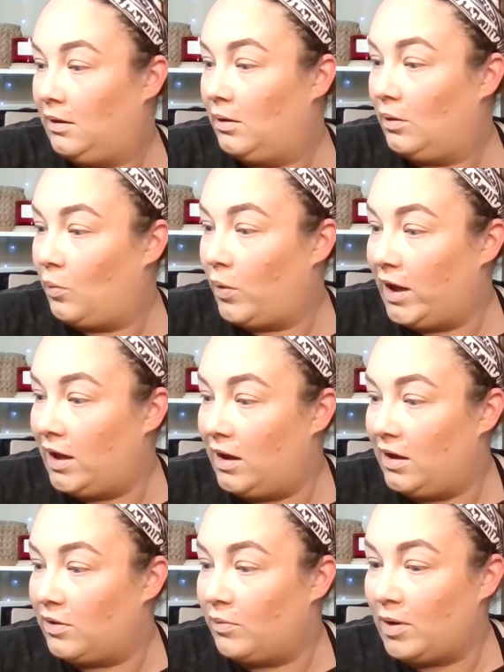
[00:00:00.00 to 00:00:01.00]

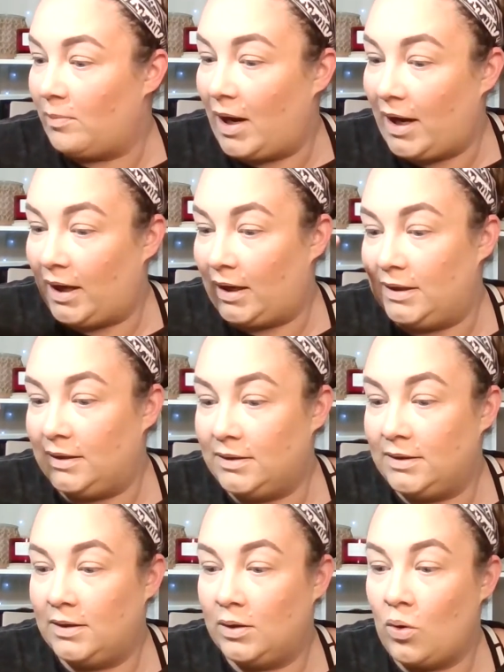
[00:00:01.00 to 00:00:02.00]
with one of my
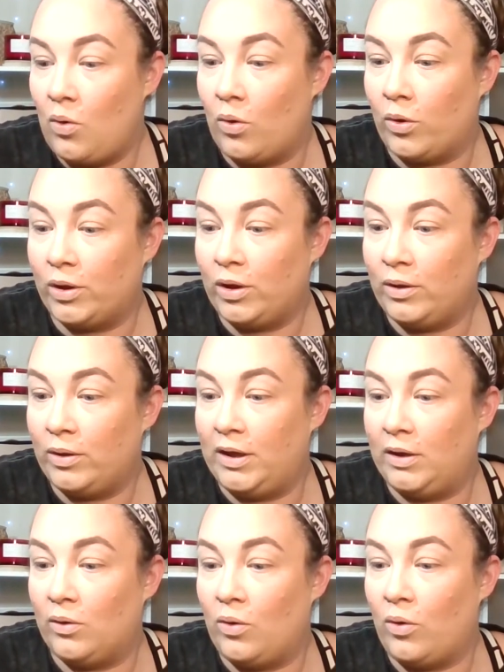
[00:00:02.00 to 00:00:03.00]

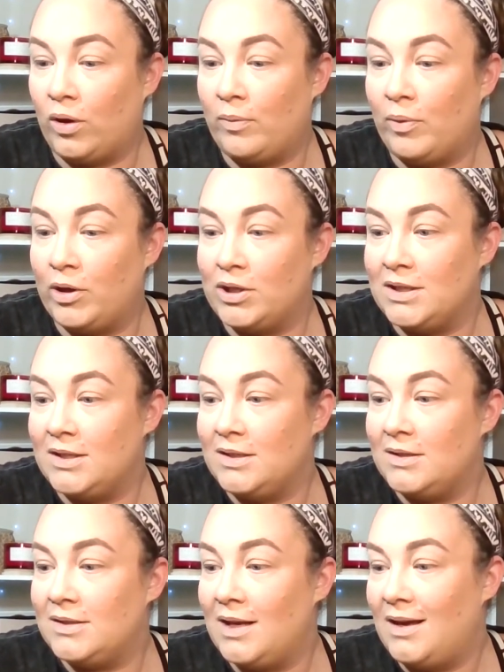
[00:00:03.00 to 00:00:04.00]
inner corner
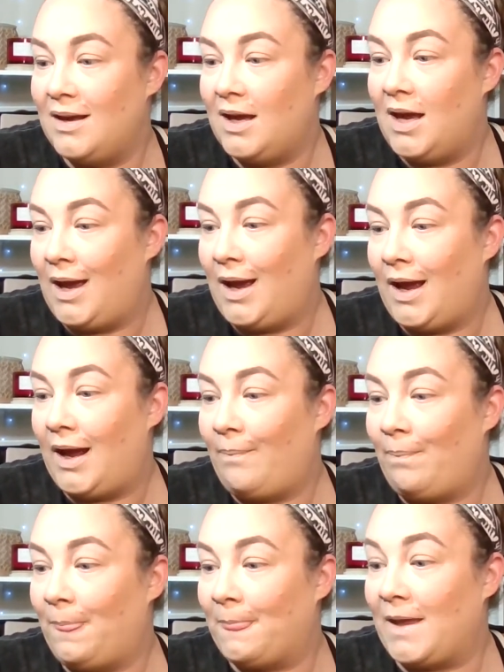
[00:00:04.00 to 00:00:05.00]
brushes
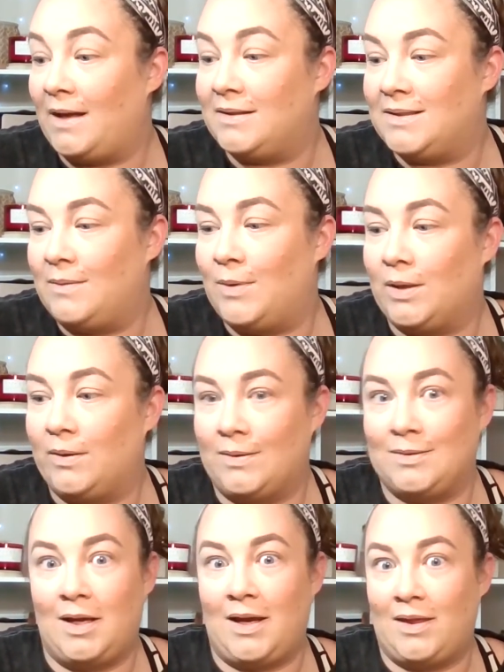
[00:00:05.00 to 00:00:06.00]
and see what it looks
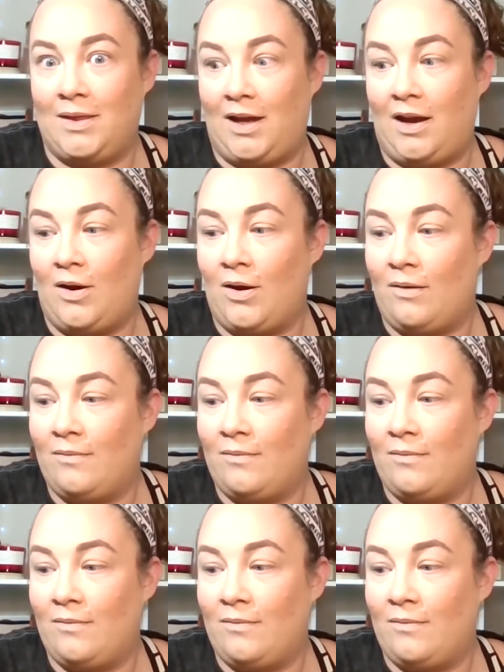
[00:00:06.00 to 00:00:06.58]
like there.